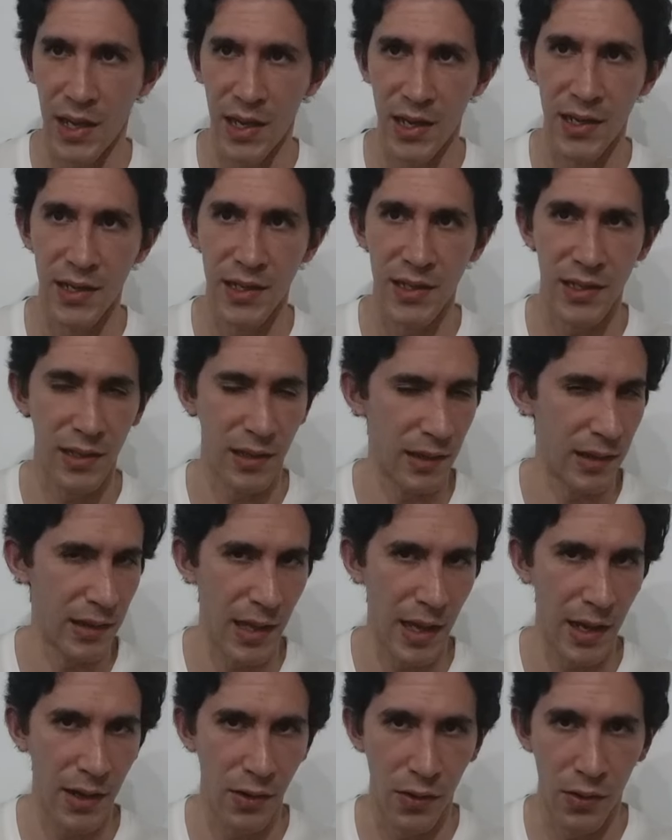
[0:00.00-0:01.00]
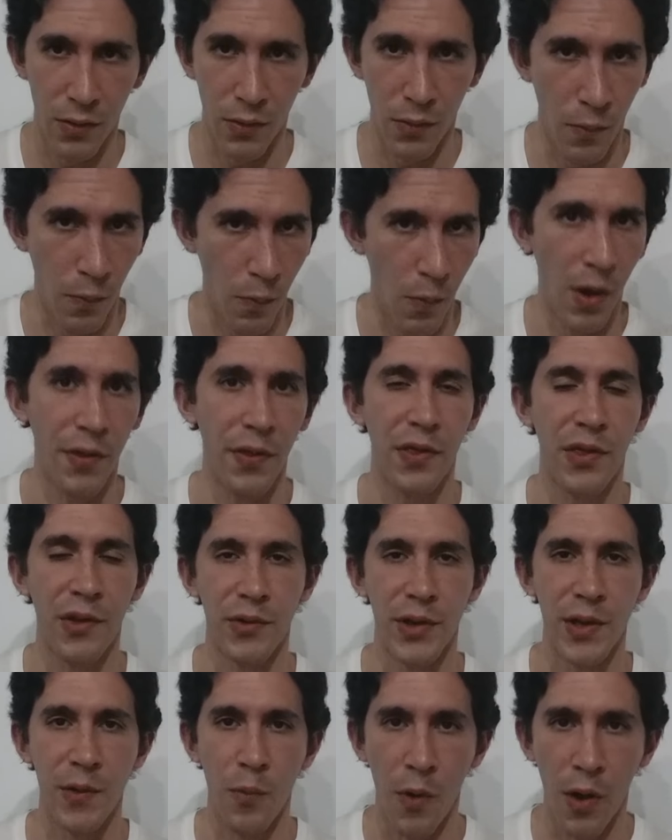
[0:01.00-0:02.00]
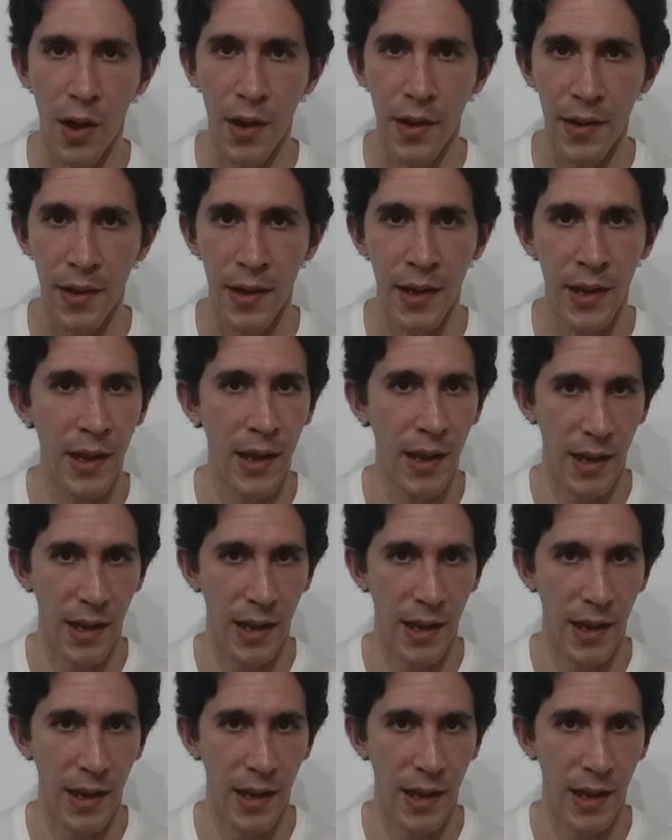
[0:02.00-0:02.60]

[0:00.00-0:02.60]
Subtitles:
It is letter 131,